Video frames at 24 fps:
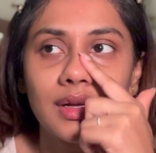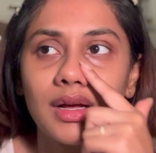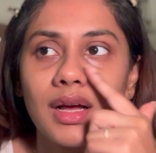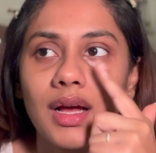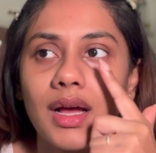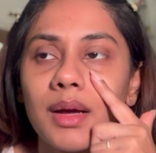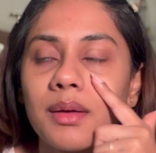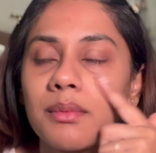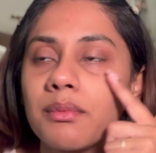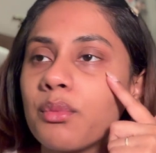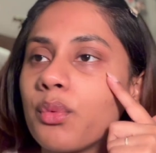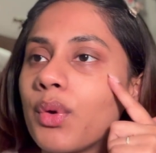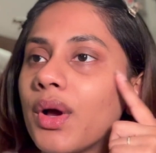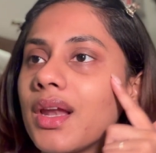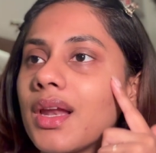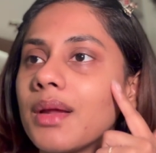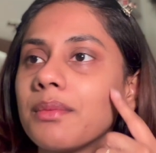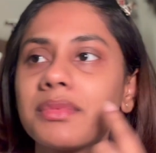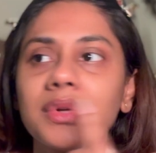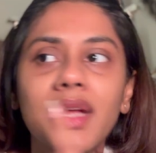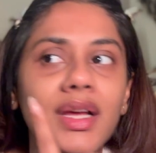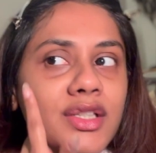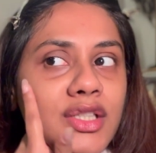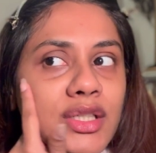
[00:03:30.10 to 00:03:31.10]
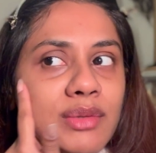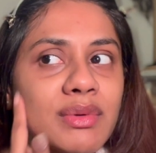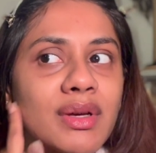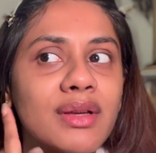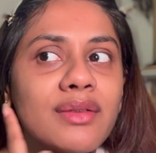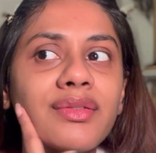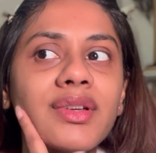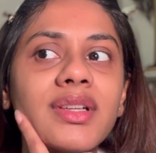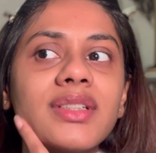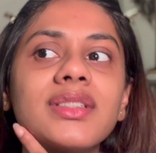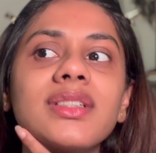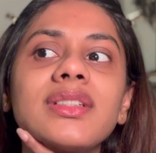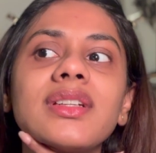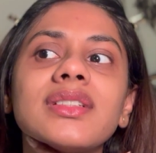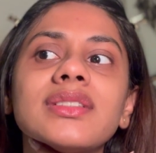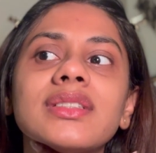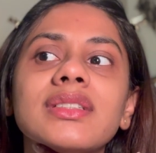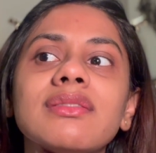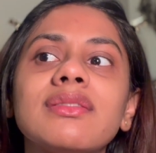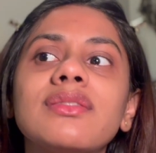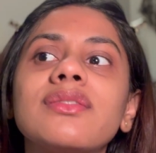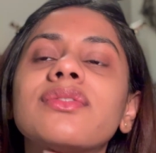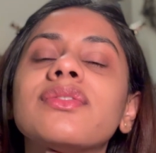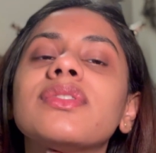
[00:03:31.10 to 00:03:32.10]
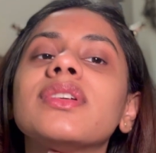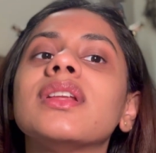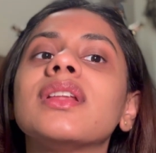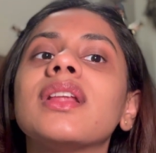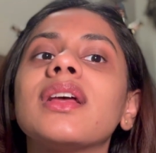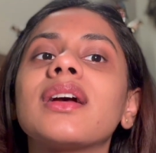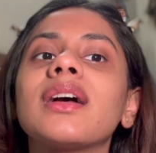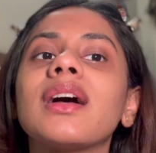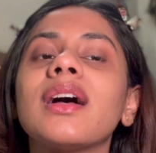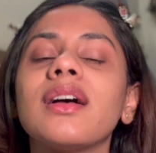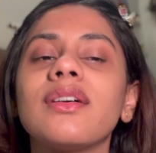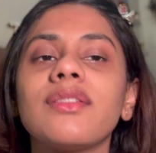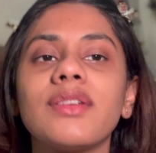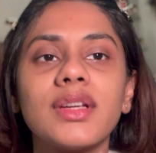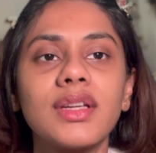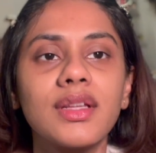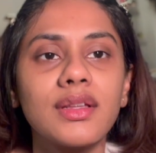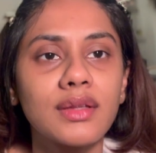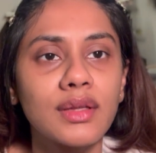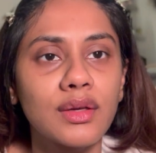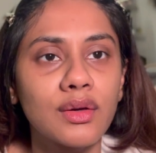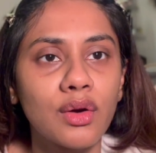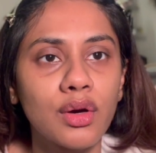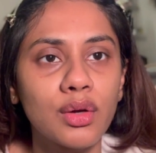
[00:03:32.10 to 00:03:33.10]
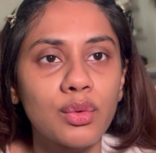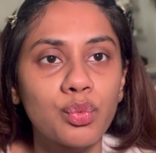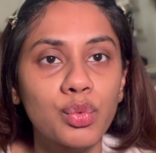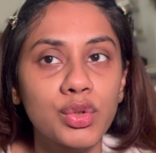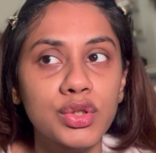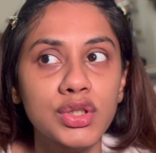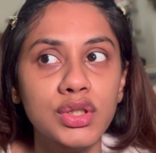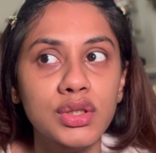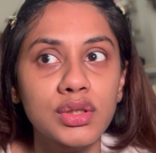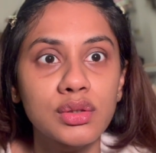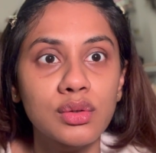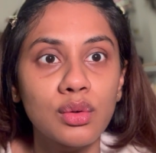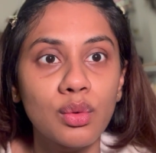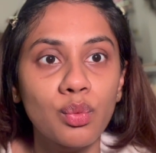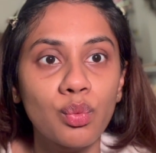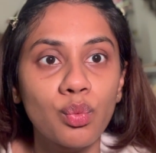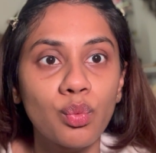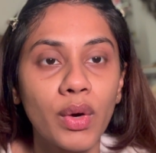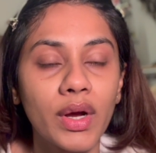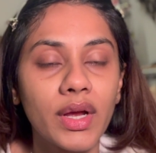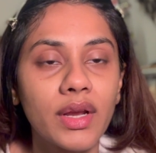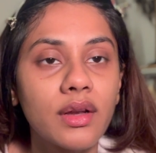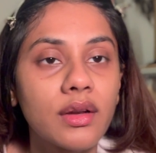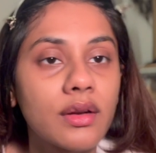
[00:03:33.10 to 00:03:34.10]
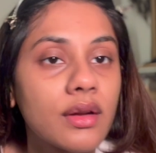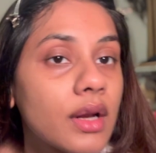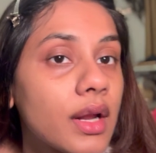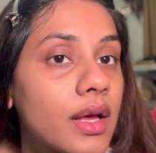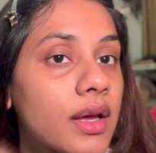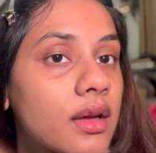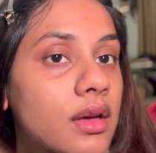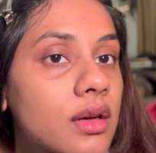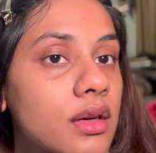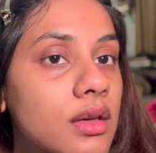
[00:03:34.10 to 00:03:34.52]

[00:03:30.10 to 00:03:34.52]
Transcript: While I'm touching my face, it doesn't even feel like I have anything on, which is wild. Like,